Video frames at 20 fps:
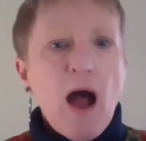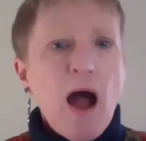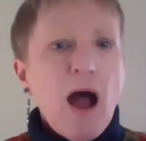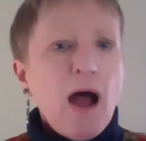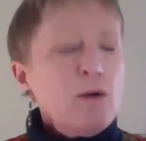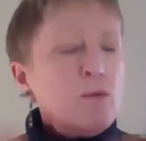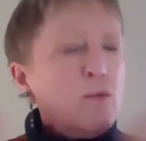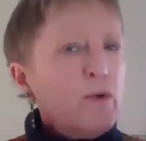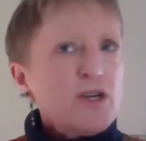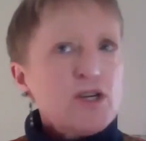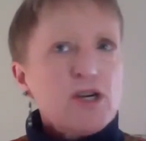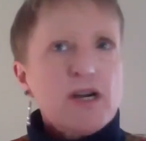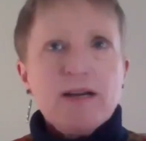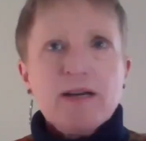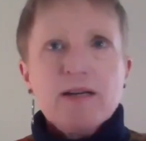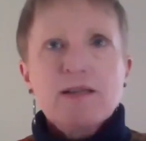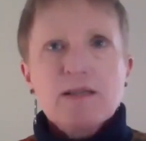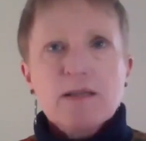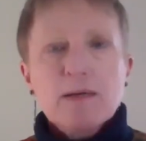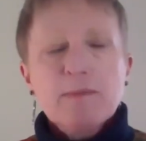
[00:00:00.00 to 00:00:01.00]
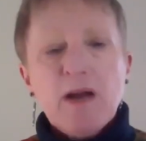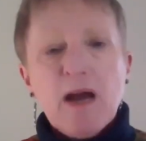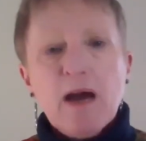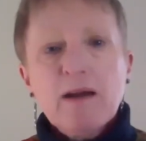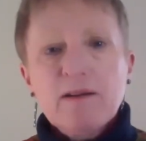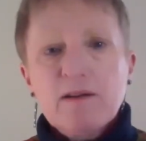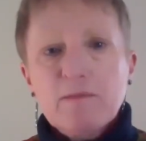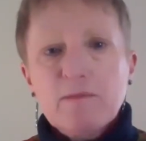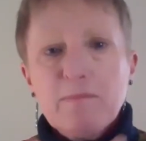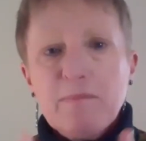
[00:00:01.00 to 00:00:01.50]
I wish I had some
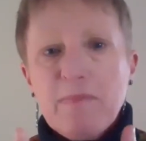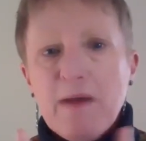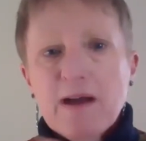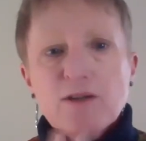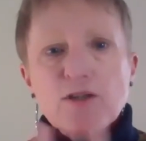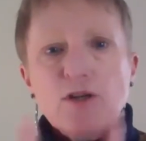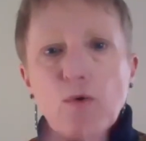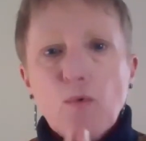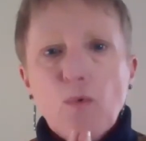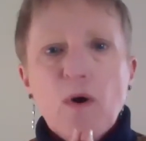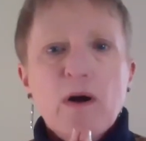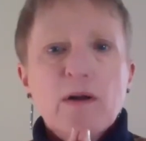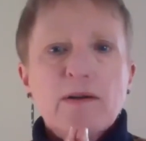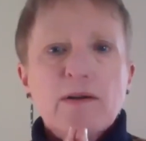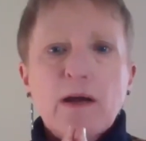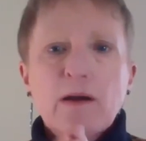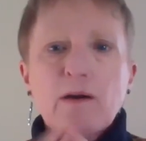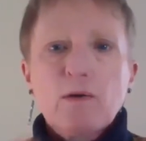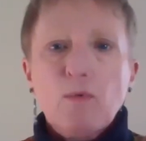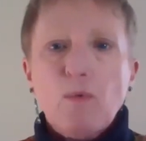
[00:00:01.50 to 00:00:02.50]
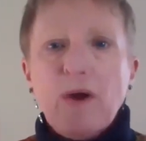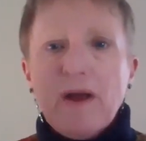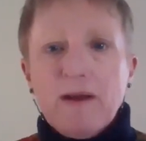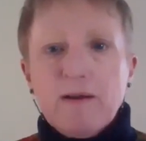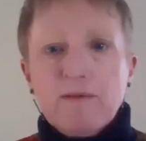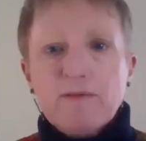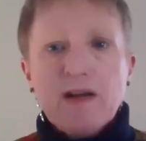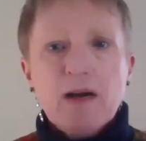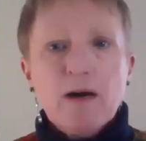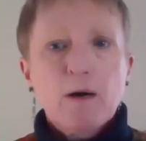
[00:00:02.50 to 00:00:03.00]
kind of magic wand I could
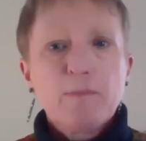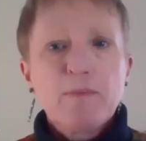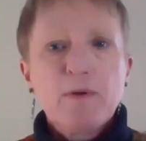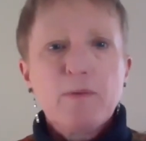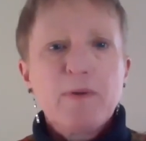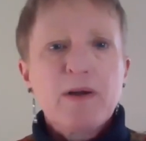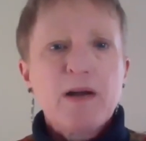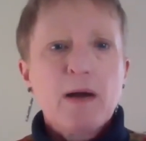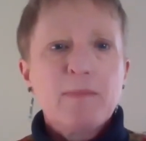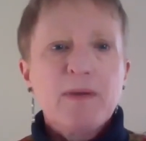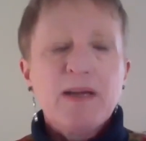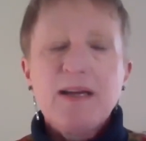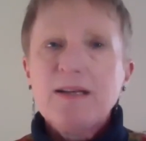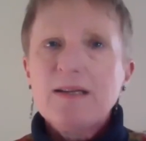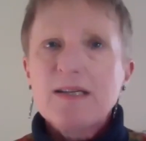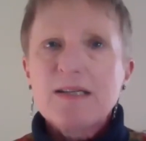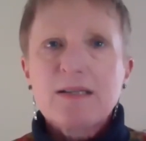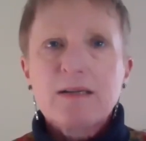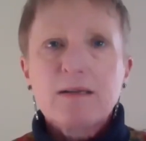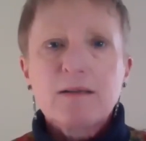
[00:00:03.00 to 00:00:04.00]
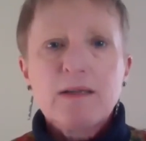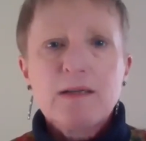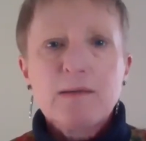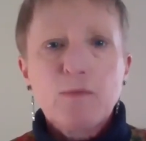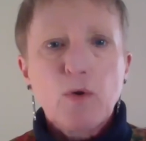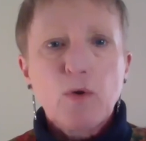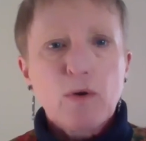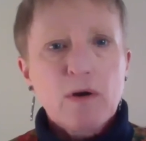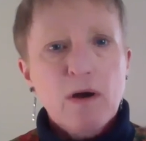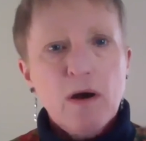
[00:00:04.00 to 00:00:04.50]
wave to help you become instantly
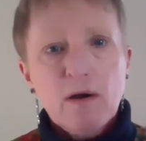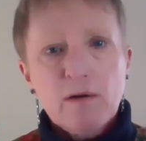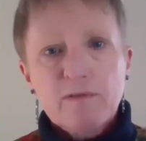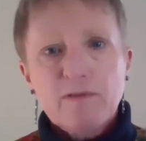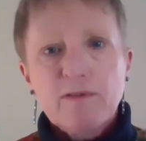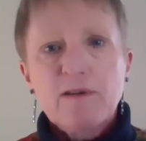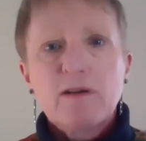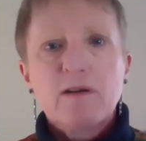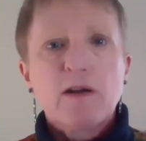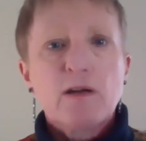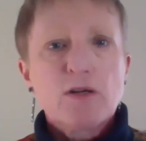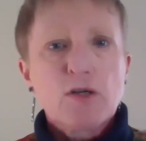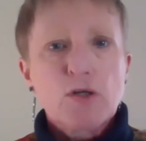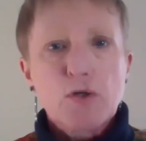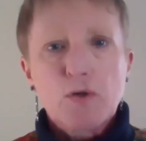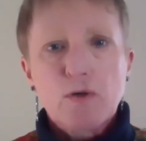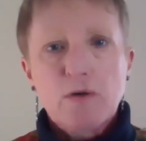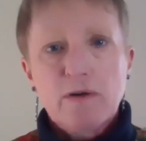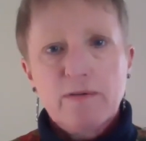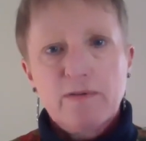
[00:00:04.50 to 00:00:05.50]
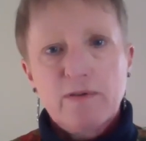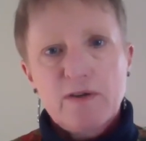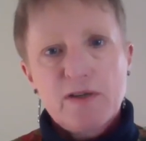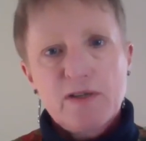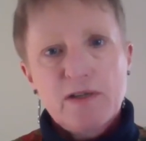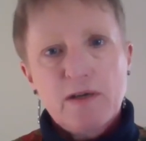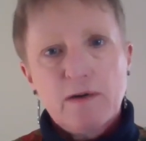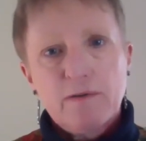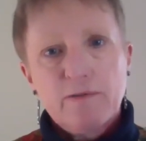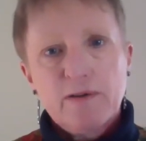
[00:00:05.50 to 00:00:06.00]
more confident and sure of
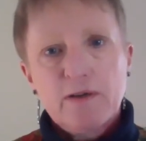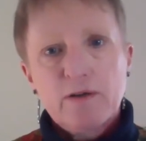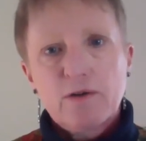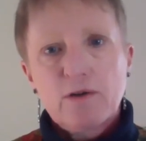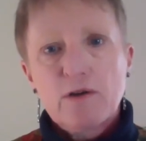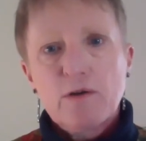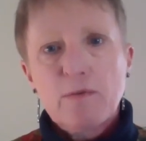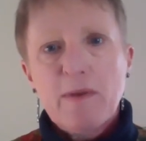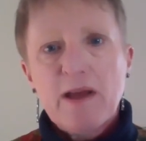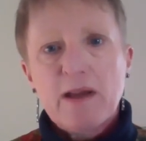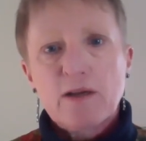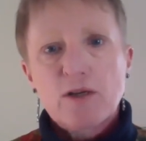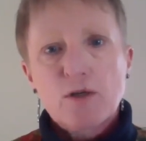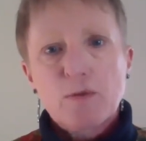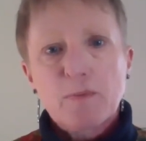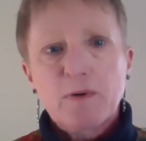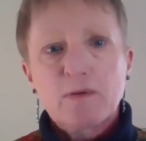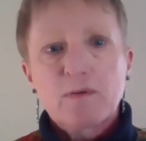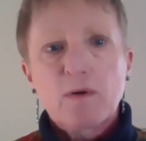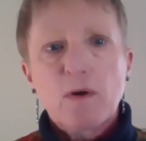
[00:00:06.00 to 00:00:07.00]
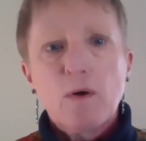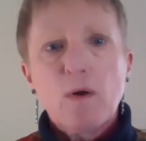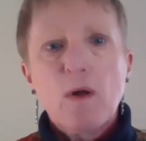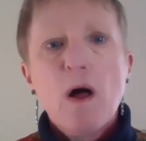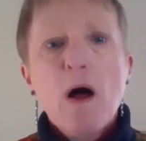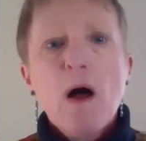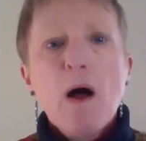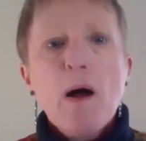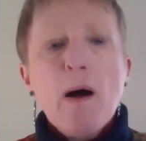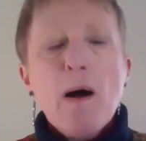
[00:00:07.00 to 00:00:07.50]
yourself in your new management role.
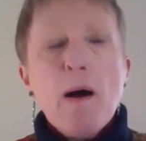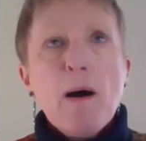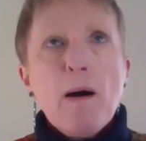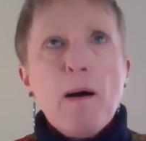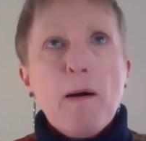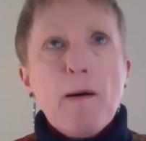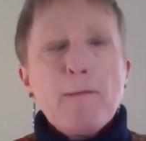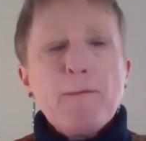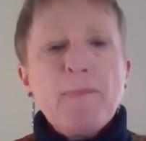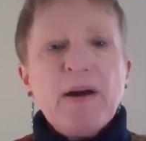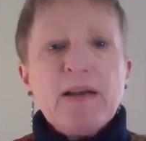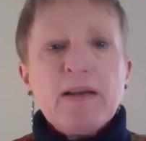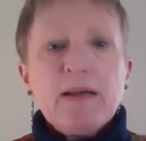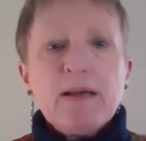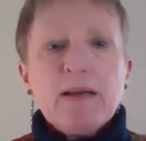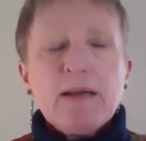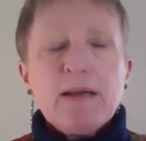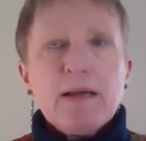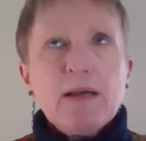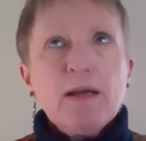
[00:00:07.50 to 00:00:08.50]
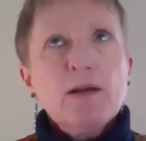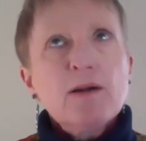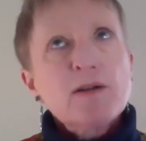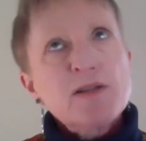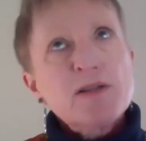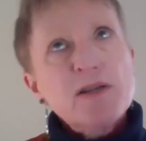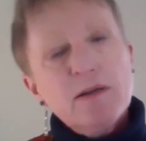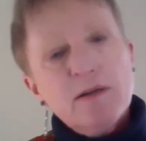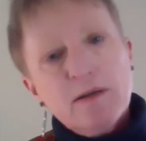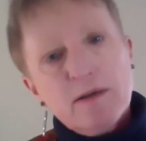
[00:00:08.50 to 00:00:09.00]
But
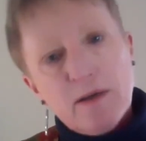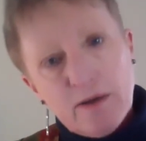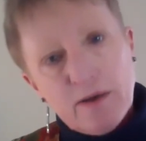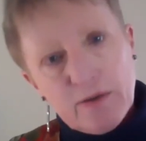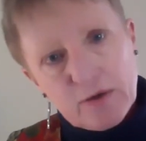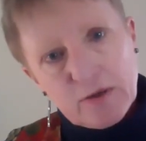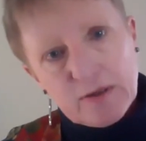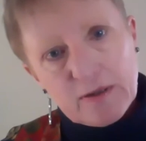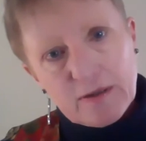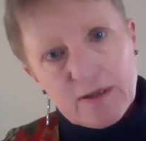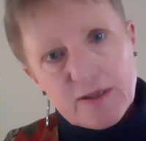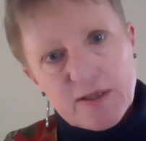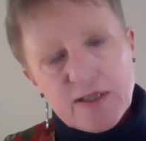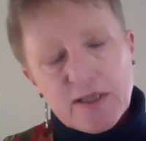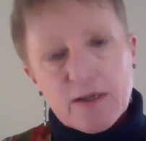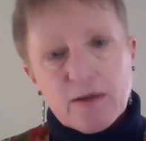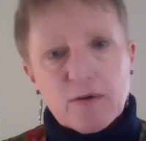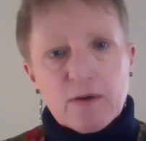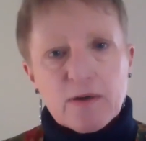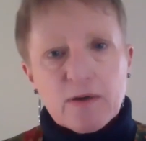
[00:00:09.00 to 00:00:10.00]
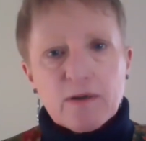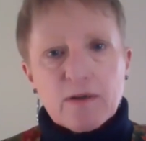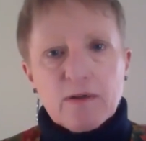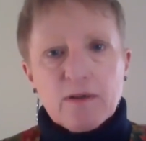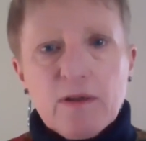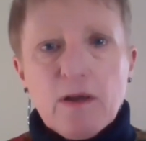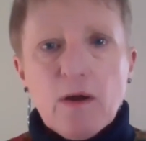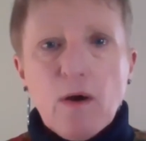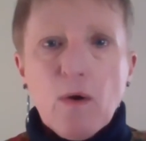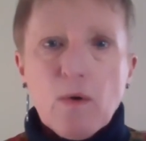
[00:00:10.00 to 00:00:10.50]
here's another little secret.
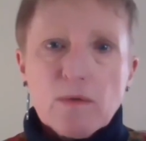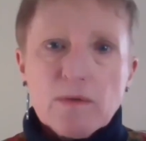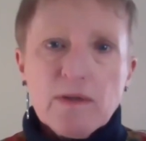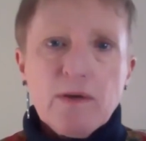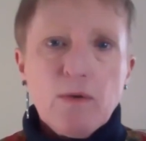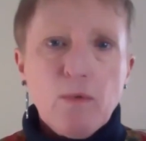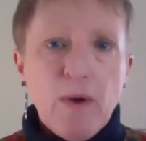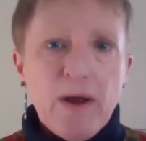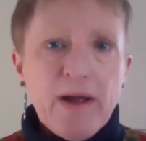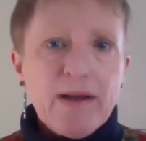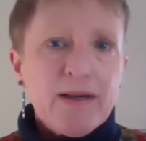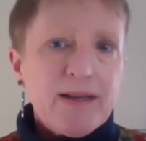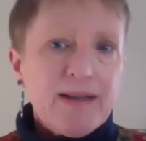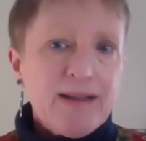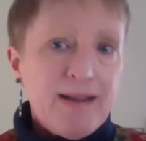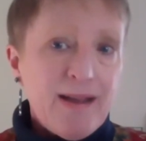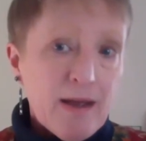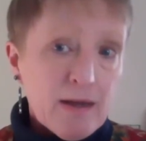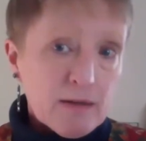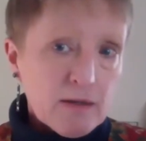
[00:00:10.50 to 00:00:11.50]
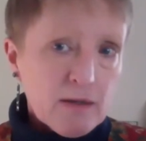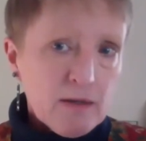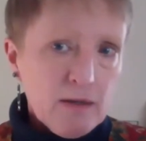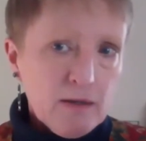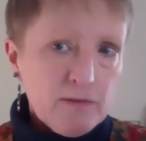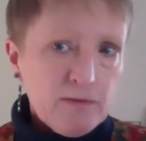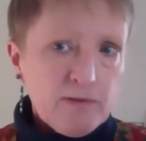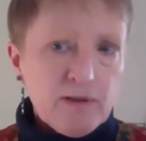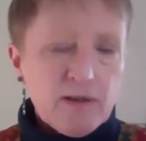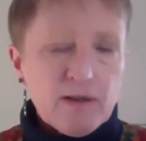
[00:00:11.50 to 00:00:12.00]
The only way to get
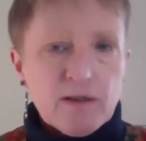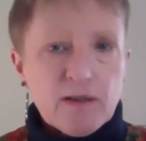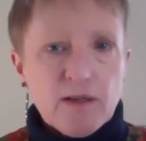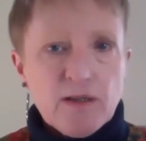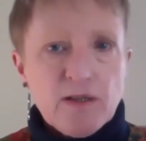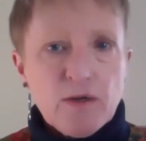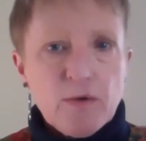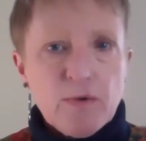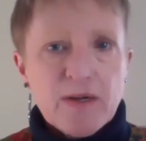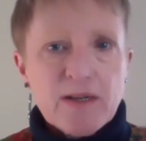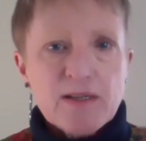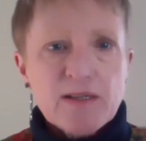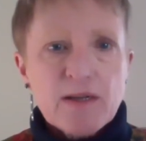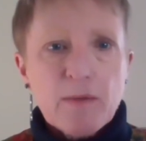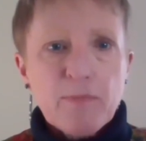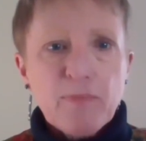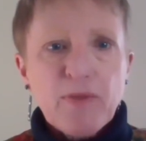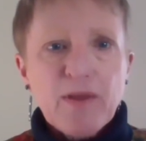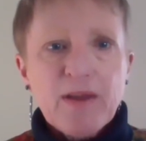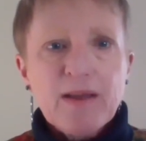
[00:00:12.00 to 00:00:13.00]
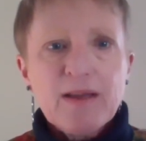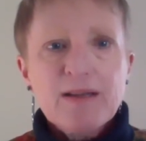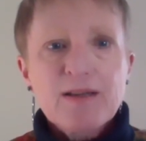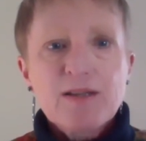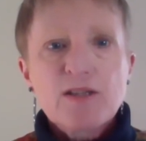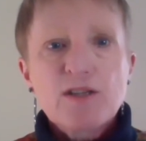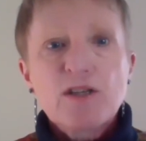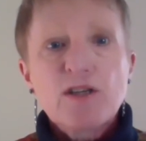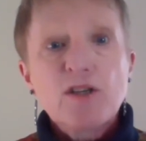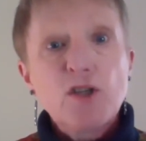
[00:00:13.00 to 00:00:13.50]
confident in doing something
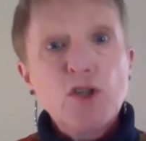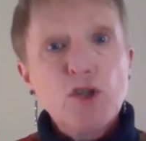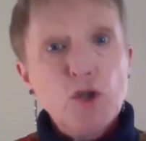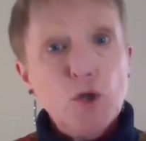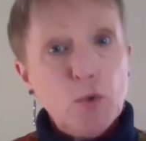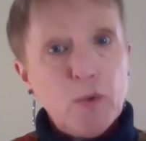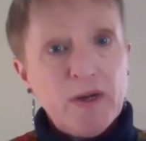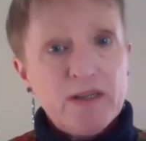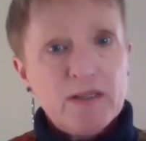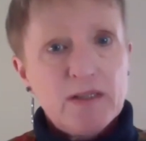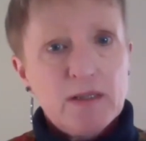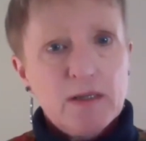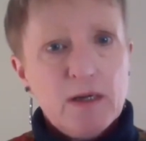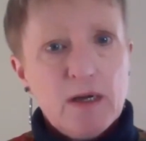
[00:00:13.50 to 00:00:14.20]
is to do it.